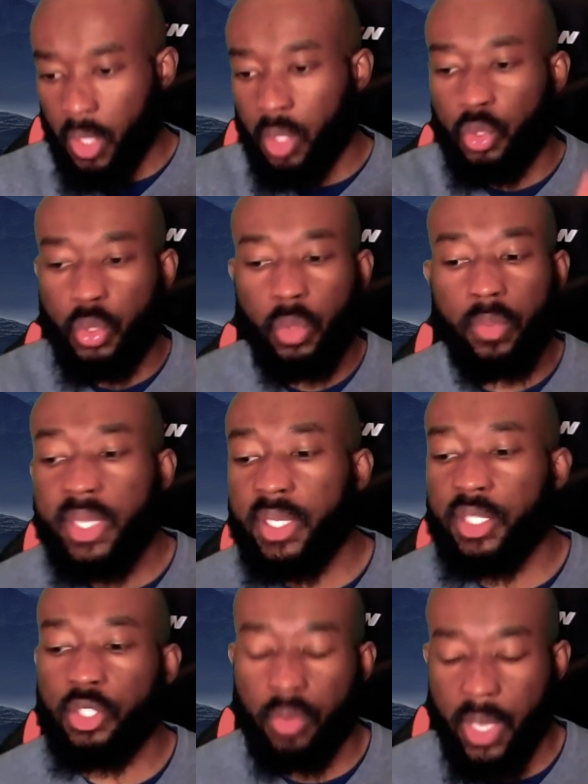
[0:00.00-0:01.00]
during
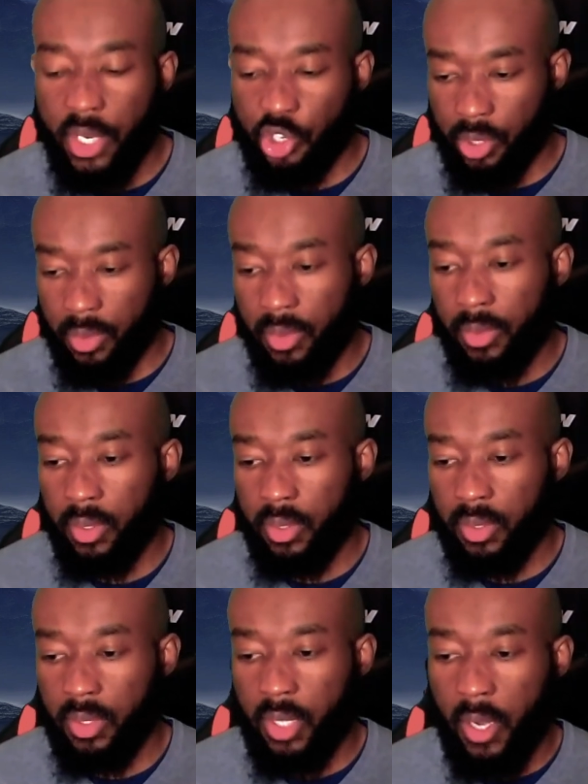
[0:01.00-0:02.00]
his creation,
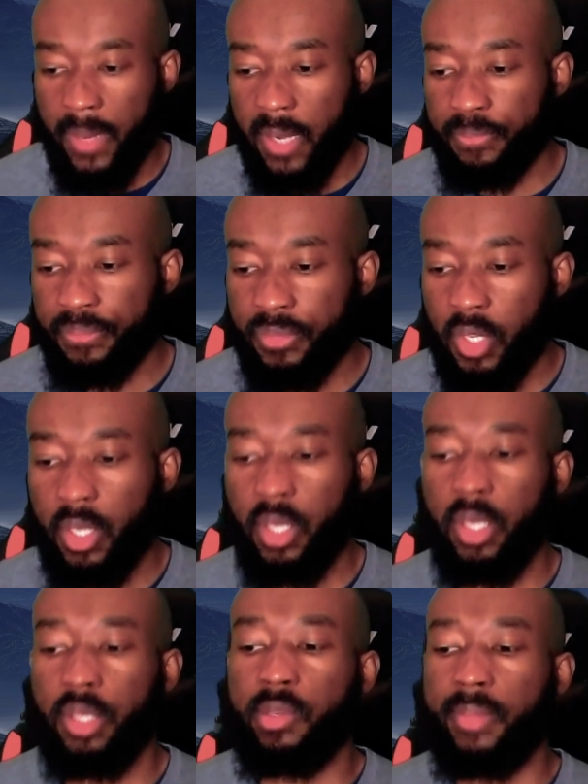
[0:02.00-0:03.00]
comma,
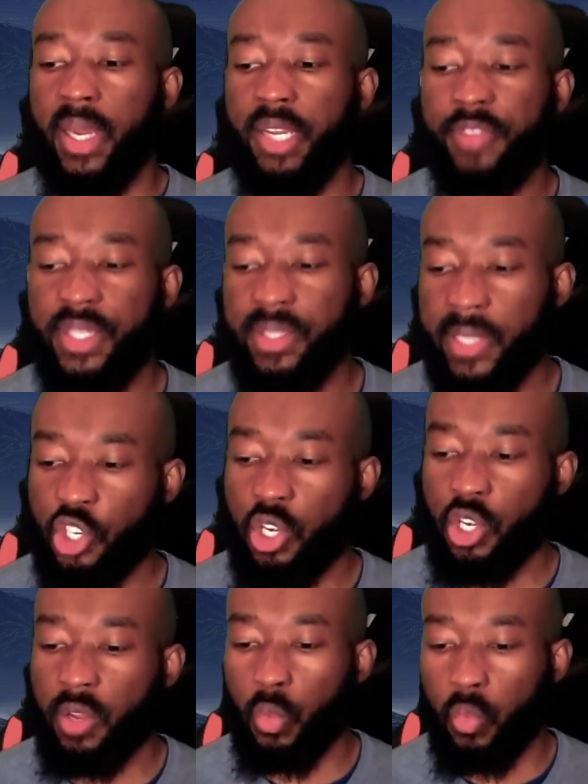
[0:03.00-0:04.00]
the manifestation
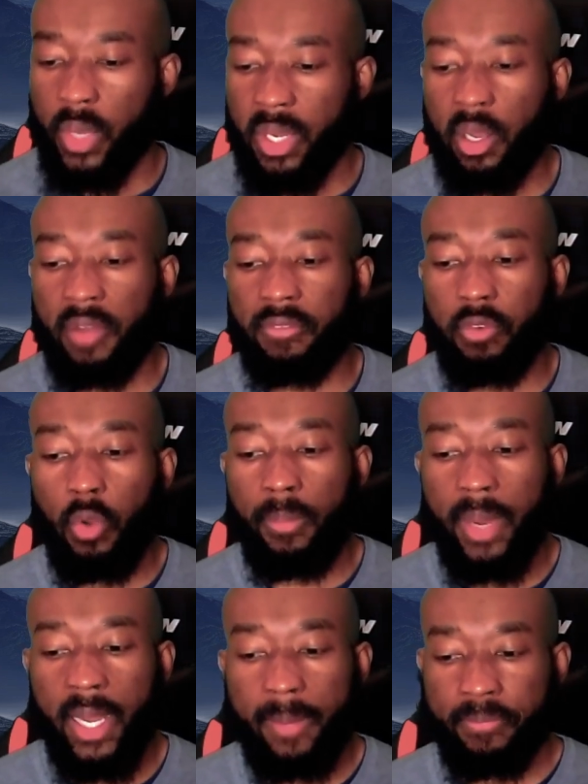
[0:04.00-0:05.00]
of the will of
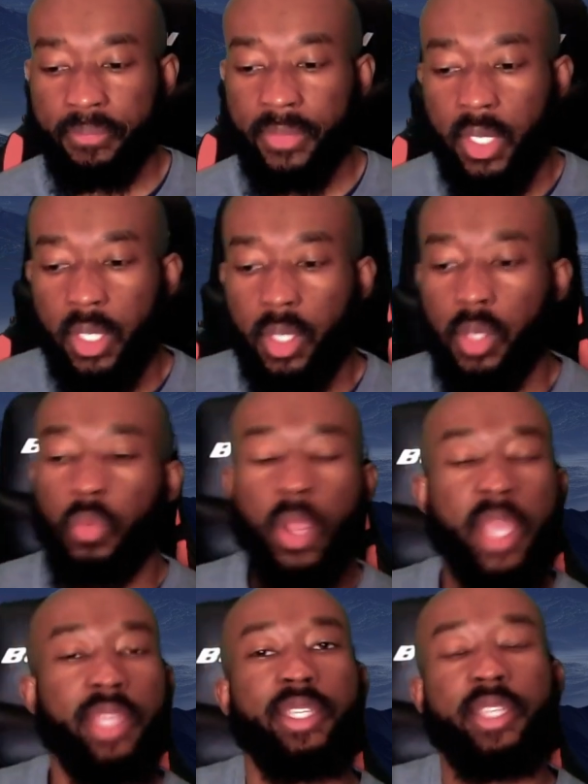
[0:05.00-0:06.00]
Loba
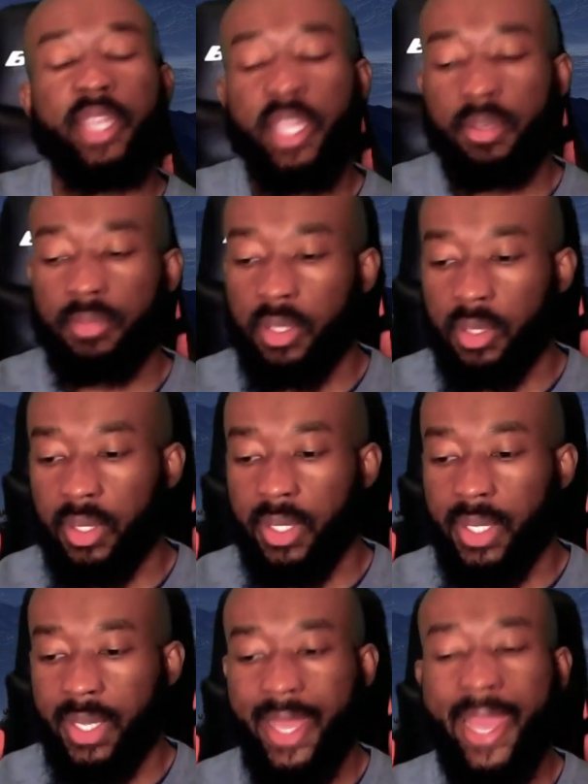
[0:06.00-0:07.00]
created him
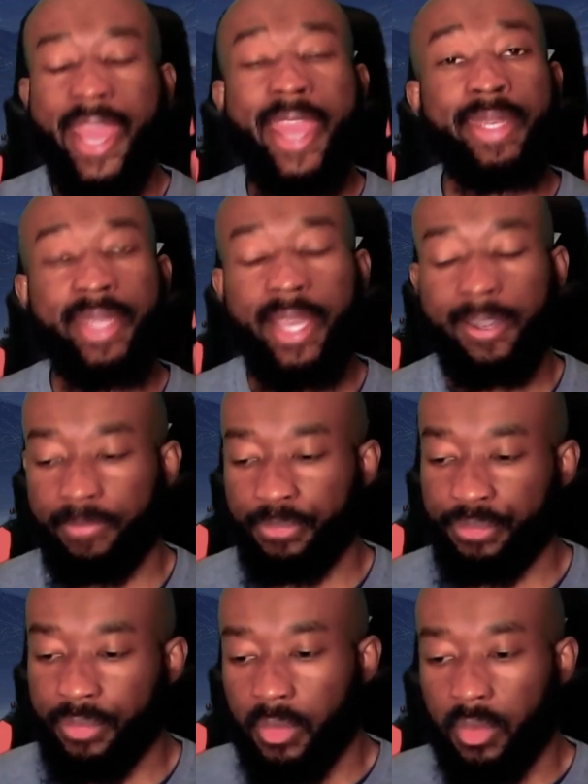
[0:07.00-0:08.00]
Enda,
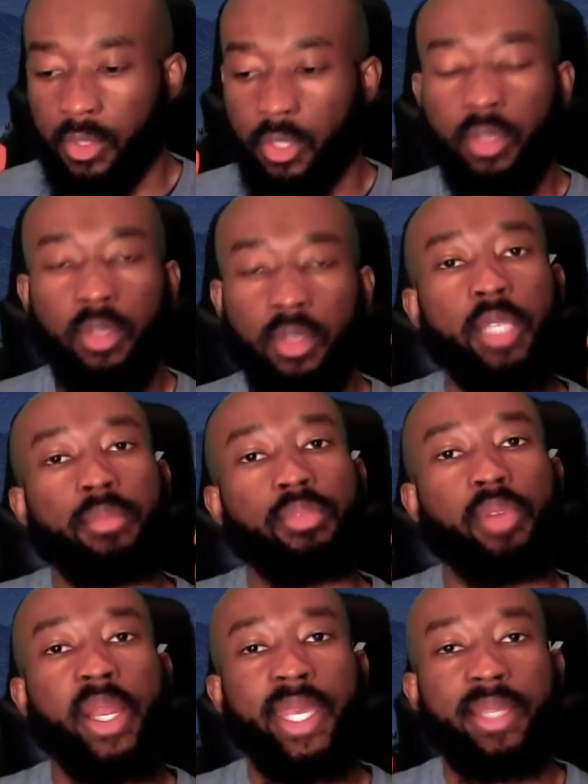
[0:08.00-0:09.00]
in
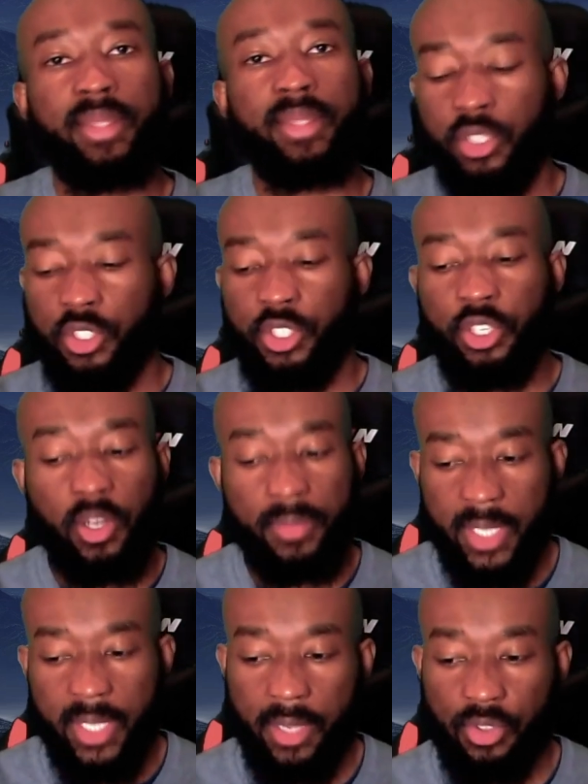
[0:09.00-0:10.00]
bracket,
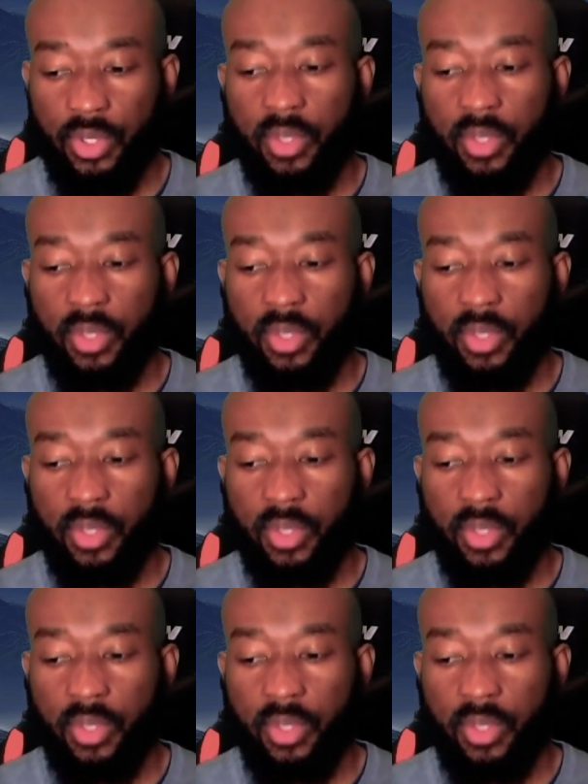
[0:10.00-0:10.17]
circumcised,